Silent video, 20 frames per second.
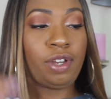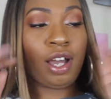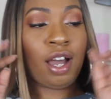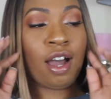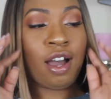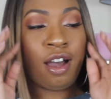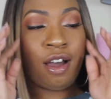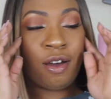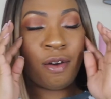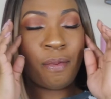
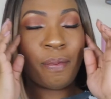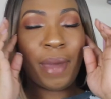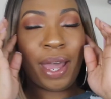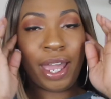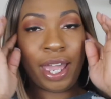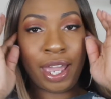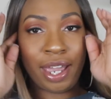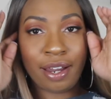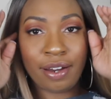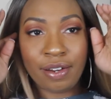My
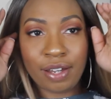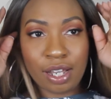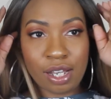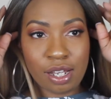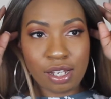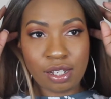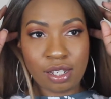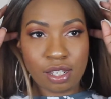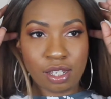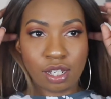hair
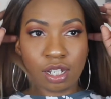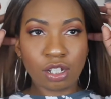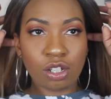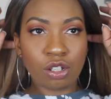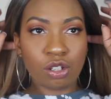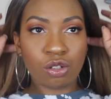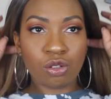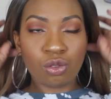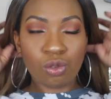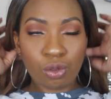is
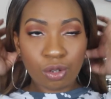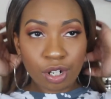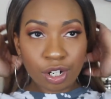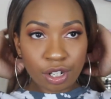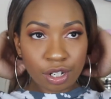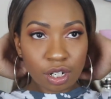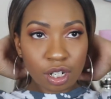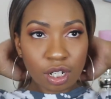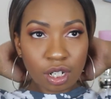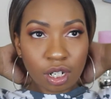
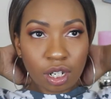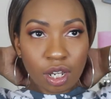short,